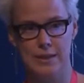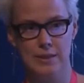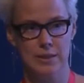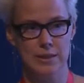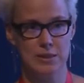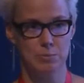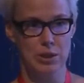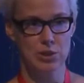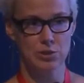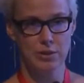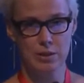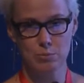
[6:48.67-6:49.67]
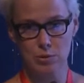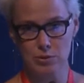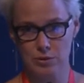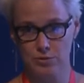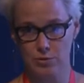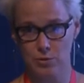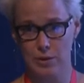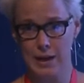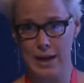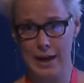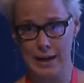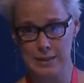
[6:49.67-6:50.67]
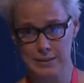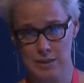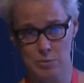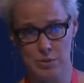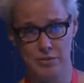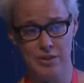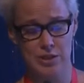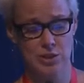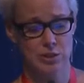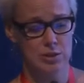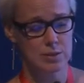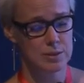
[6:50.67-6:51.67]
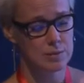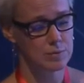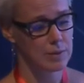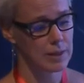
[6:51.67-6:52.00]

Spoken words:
and it's especially important for healthcare professionals,